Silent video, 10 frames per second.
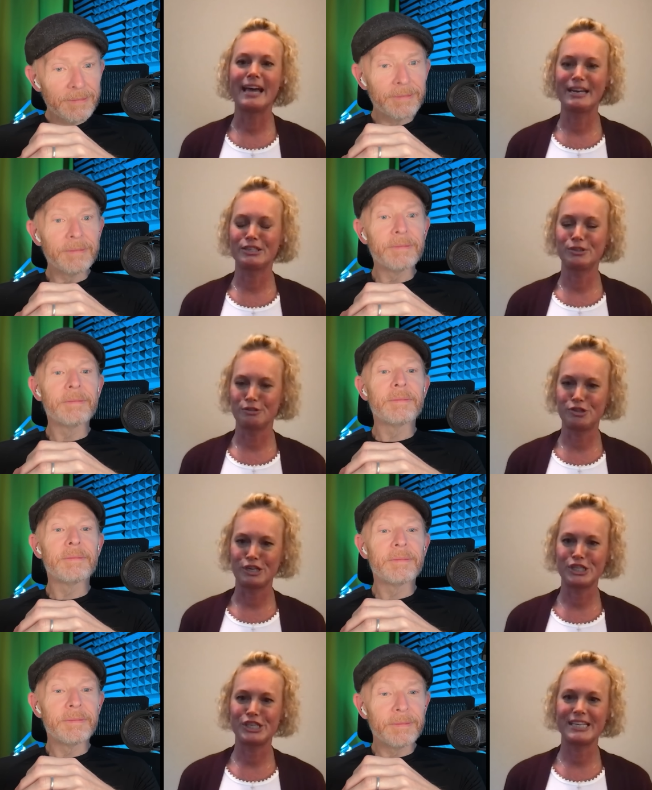Speaker 1: that is
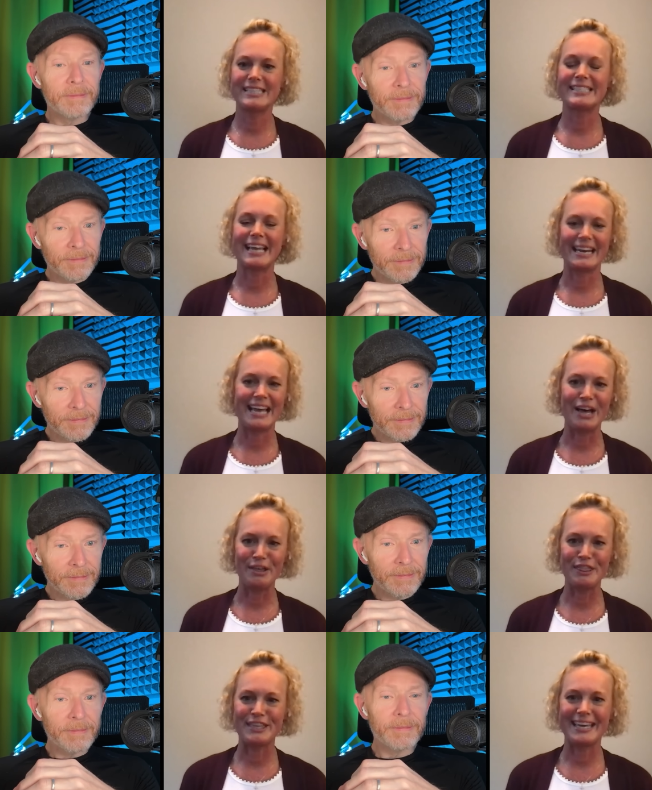nutritious and
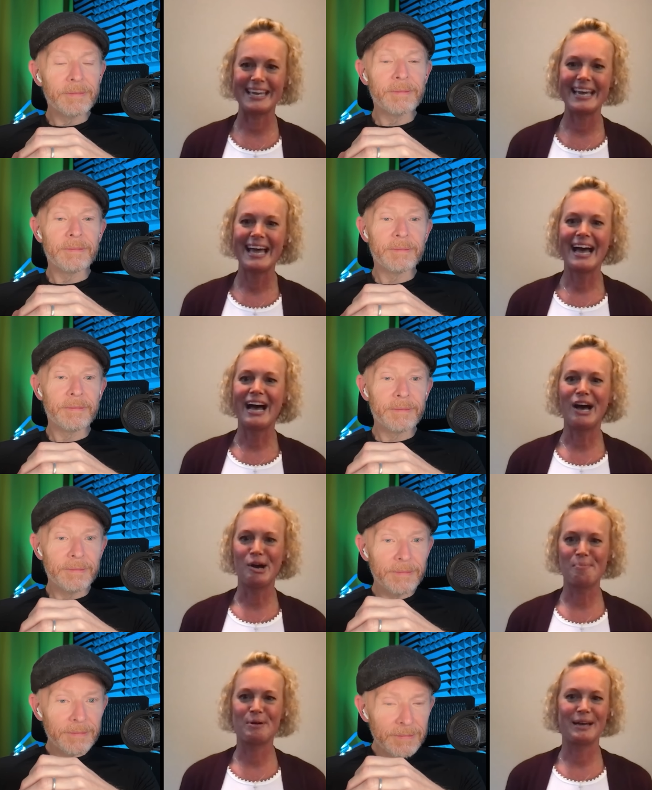healthy.
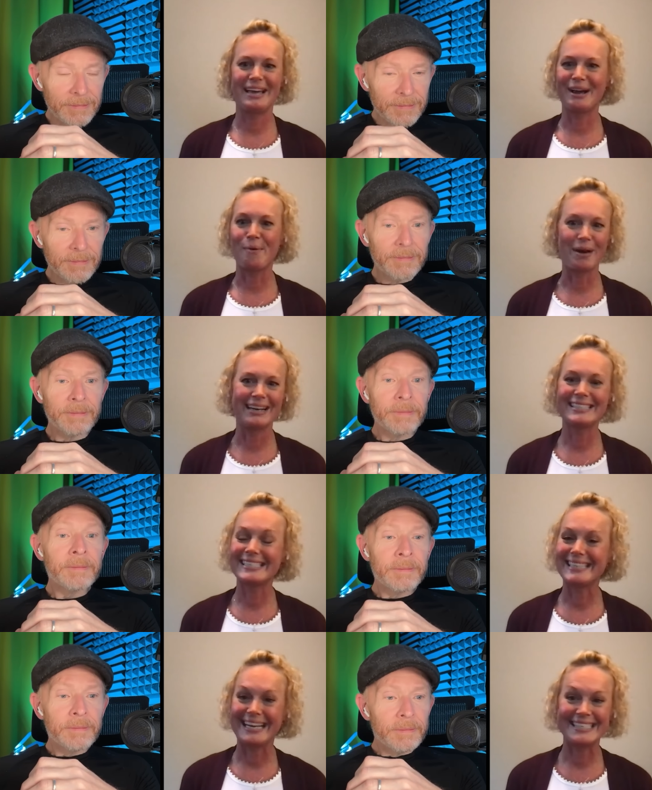Um, but I want it
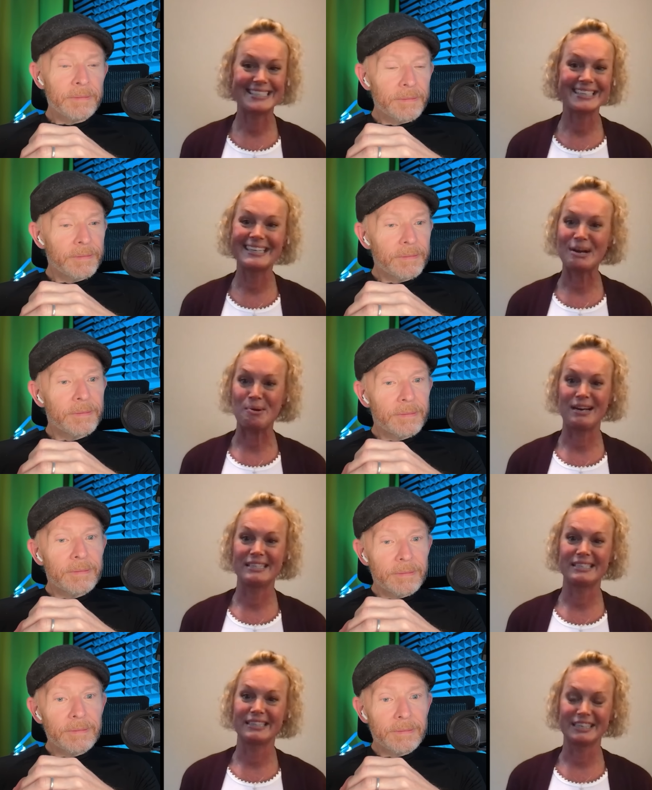to taste good and I want
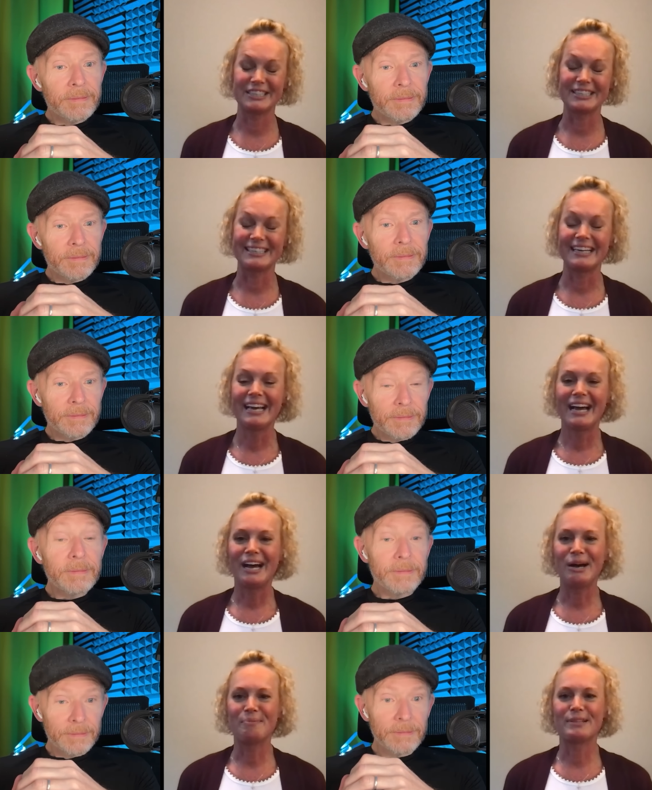it to look good.
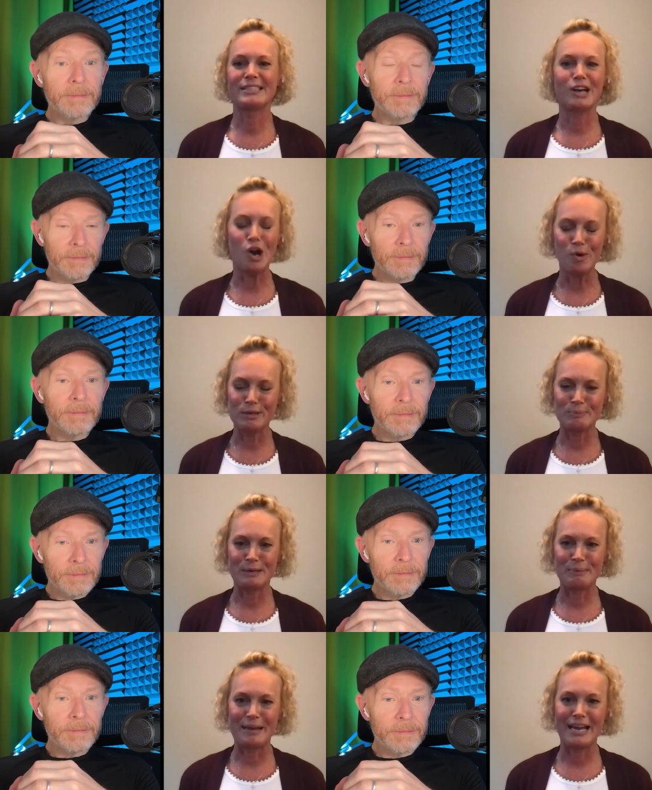Um, that's always
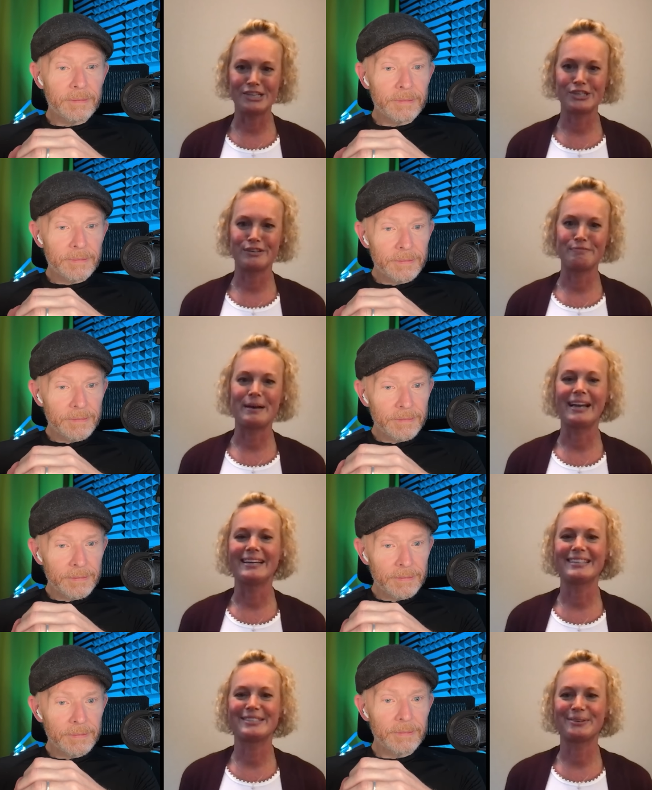been a passion of
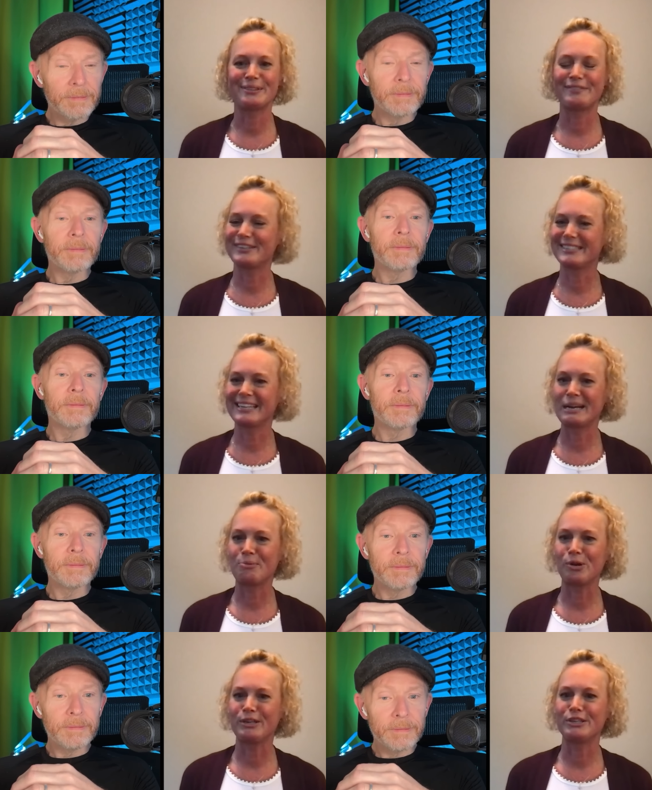mine. So the first thing
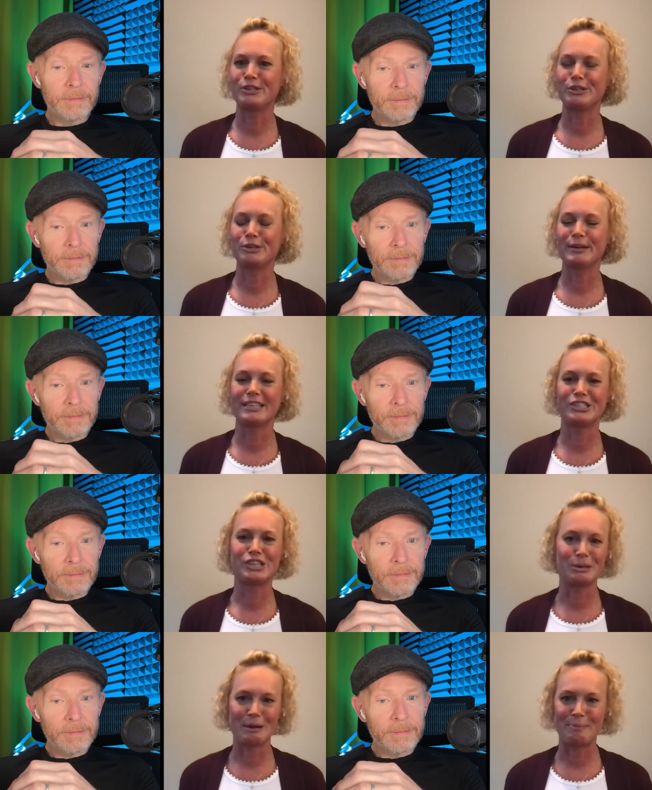I'm going to do
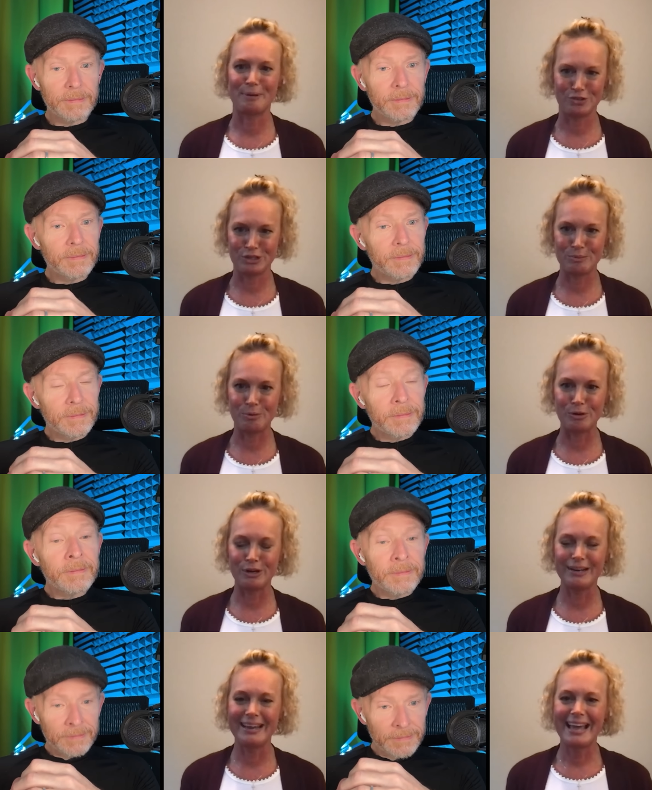is share my Pinterest
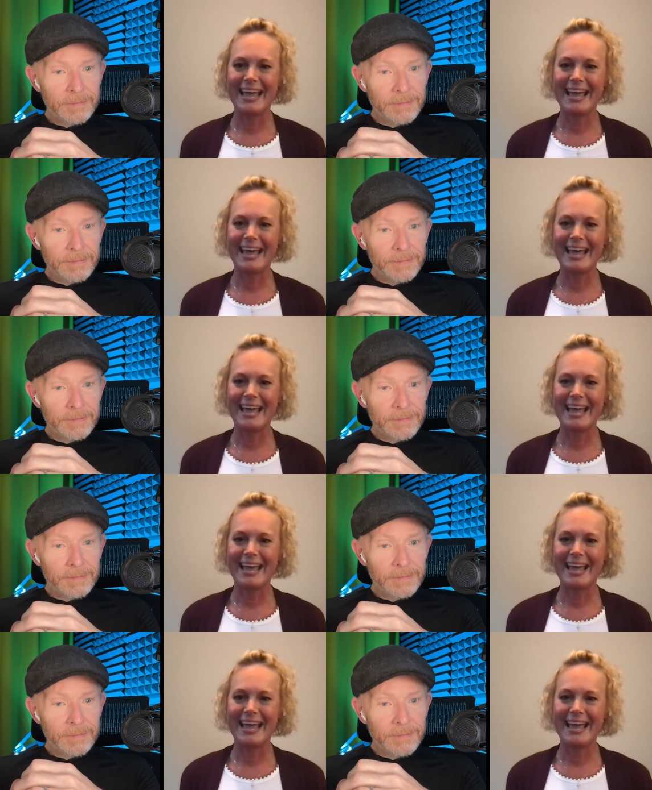board.